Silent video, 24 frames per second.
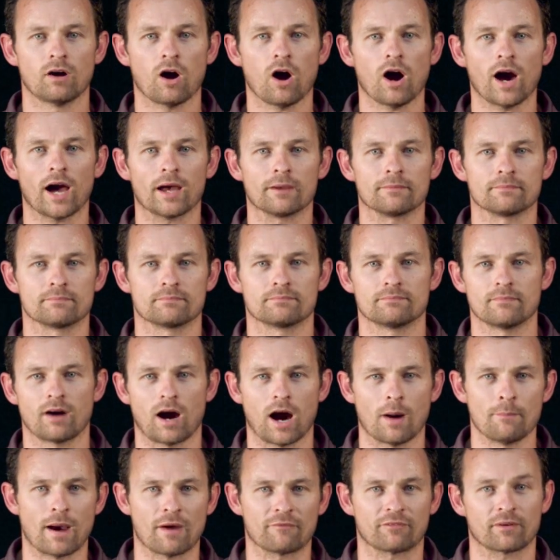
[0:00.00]
Hi,
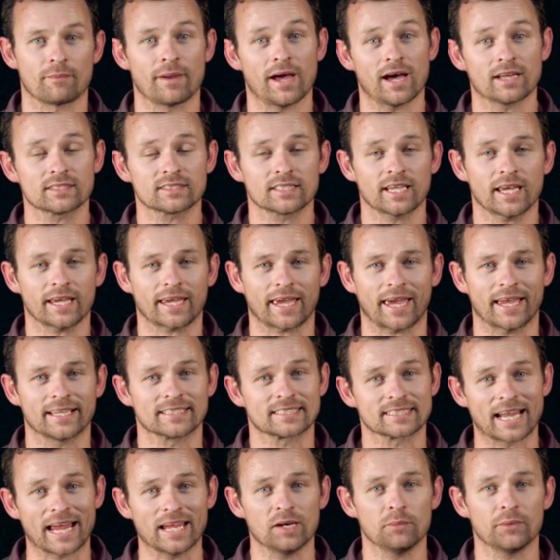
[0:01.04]
I'm Matt from Haltech, and
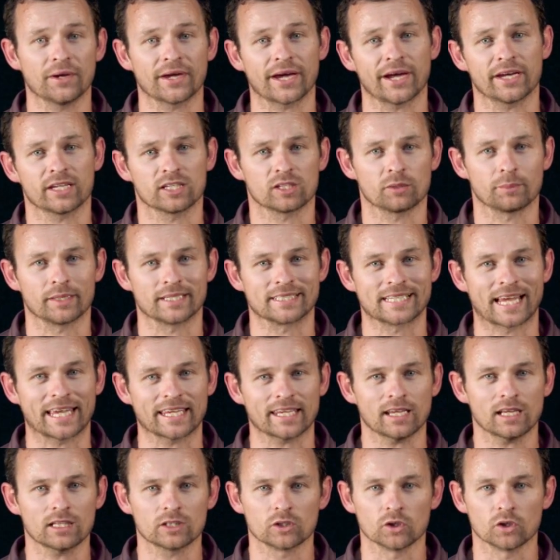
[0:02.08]
today we're going to be
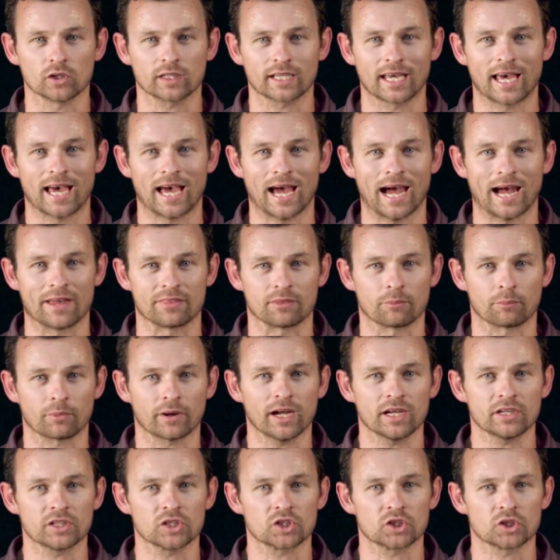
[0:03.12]
taking a look at the
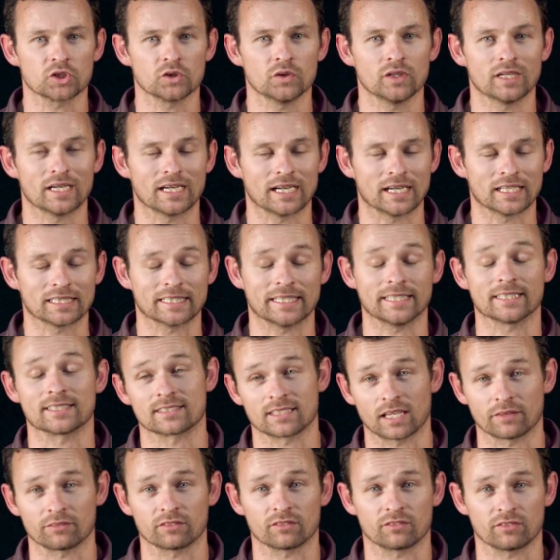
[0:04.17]
brand new Elite
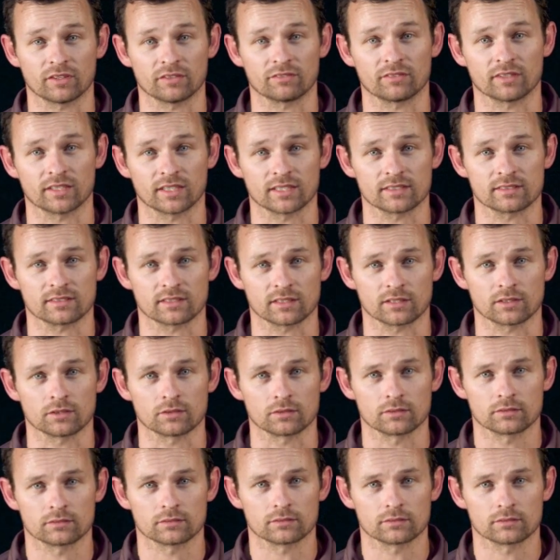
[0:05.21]
750 ECU.